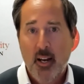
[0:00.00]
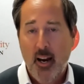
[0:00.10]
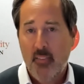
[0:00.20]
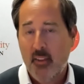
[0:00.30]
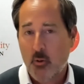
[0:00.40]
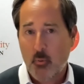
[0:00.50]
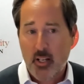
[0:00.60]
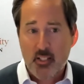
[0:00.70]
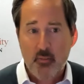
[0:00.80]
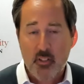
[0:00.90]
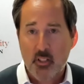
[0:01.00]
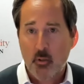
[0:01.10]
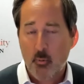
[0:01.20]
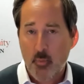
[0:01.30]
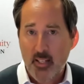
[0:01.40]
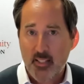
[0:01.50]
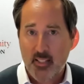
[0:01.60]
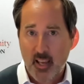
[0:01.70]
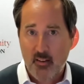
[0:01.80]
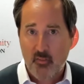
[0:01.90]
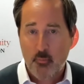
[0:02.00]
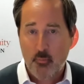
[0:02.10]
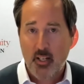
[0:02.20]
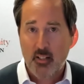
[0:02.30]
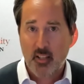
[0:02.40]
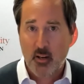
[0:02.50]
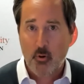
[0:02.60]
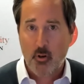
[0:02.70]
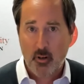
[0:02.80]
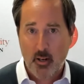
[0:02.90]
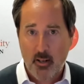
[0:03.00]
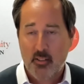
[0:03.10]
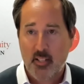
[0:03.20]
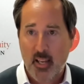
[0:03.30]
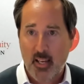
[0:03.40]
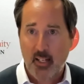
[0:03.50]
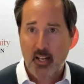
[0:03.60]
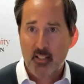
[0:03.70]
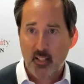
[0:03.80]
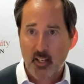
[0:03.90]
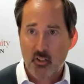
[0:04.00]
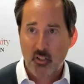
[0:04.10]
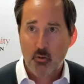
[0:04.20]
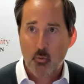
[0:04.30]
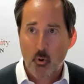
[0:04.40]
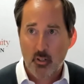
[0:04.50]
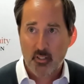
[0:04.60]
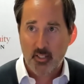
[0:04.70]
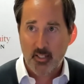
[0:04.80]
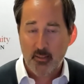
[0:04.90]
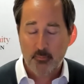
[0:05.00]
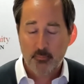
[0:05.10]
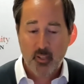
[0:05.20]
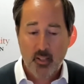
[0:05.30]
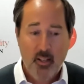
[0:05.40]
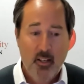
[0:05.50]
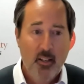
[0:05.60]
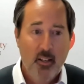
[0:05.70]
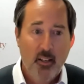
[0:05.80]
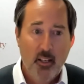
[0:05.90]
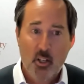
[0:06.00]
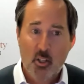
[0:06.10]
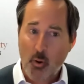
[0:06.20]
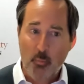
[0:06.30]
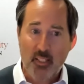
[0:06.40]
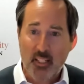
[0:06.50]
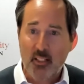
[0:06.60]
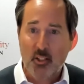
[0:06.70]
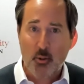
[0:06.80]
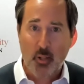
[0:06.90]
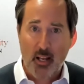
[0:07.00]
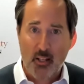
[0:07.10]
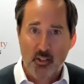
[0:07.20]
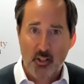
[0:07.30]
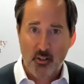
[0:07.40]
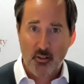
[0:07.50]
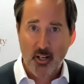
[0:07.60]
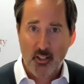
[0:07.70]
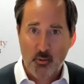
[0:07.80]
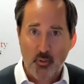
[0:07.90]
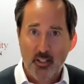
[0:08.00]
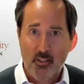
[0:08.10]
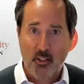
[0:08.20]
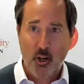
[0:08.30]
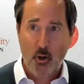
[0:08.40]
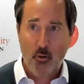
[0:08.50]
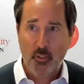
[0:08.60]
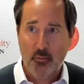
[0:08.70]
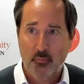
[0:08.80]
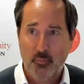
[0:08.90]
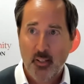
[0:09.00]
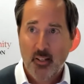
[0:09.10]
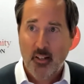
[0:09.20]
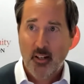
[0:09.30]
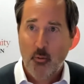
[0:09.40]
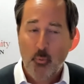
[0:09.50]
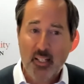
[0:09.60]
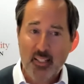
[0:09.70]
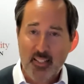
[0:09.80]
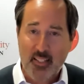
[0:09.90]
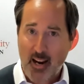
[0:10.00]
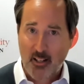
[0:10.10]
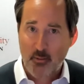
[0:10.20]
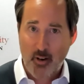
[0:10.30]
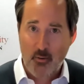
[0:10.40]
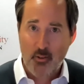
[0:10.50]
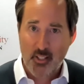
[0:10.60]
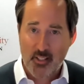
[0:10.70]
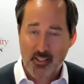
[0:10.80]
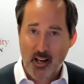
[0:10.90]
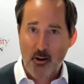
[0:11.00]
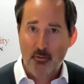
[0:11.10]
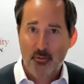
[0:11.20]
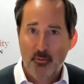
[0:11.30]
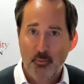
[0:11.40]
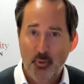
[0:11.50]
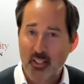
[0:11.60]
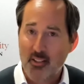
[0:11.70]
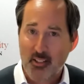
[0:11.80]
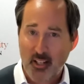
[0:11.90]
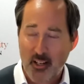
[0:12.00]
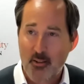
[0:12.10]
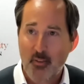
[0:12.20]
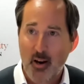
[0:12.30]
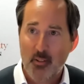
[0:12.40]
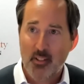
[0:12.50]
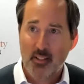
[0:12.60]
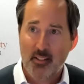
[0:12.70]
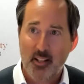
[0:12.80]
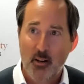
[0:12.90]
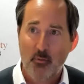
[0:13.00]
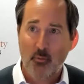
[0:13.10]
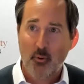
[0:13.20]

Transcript: and that the rest of us could remain safe because they were staying in isolation and quarantine. Here's what we didn't do last year as it relates to COVID. We didn't attack the virus itself. We didn't study the virus itself.